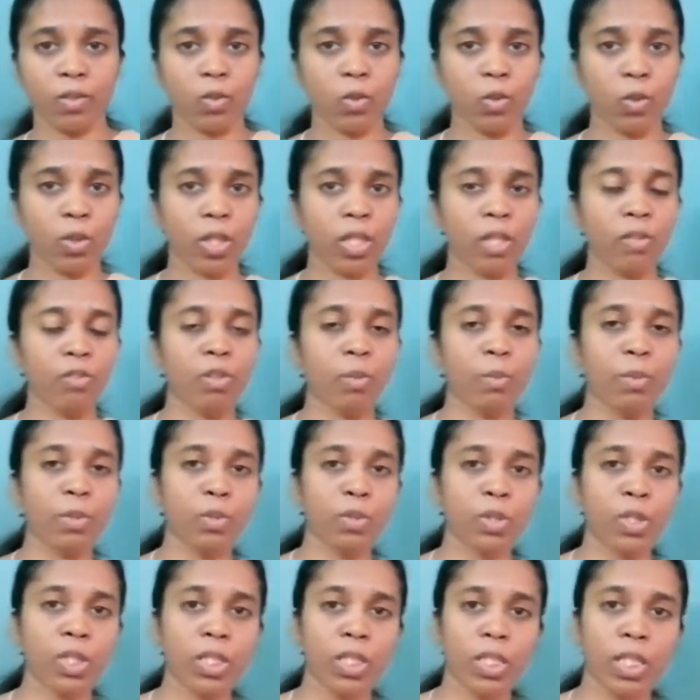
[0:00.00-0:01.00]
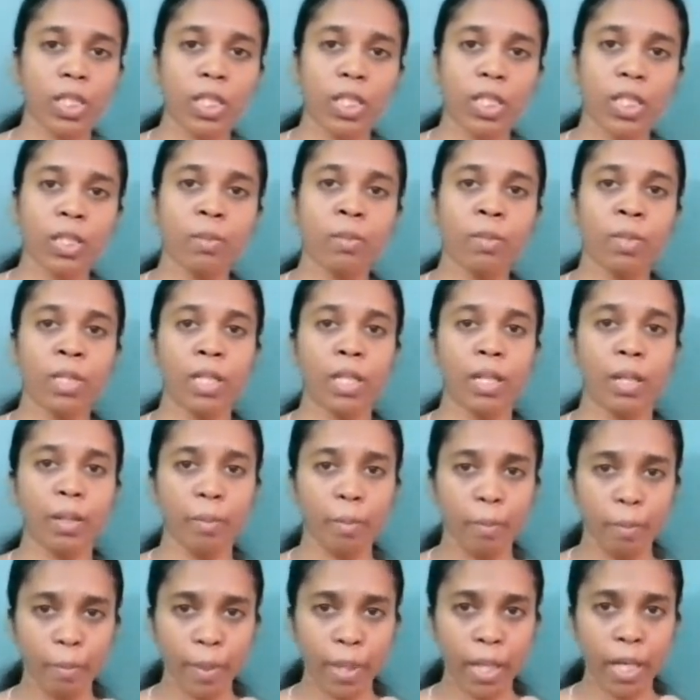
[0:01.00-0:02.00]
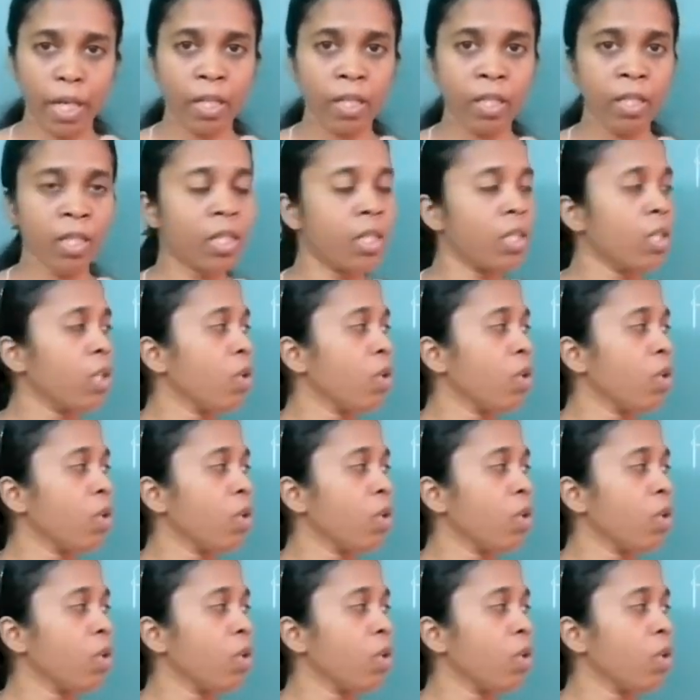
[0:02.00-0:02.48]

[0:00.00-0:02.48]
Okay, we will be using the term bar.